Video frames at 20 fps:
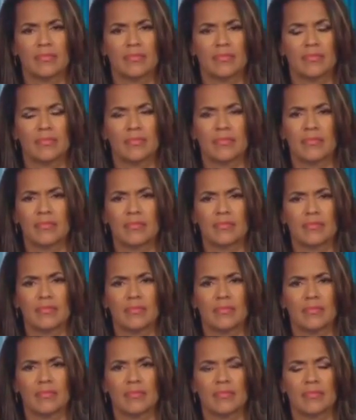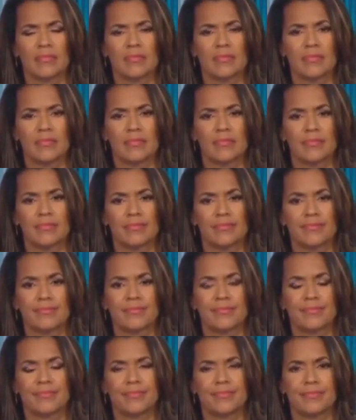
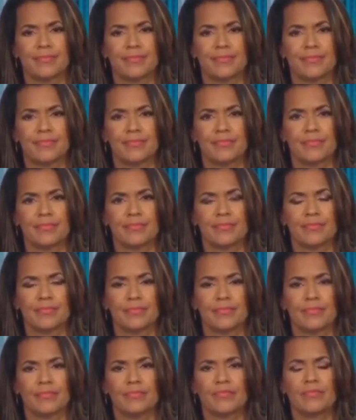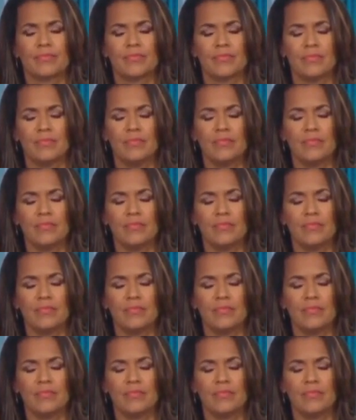No words are spoken by the person on screen.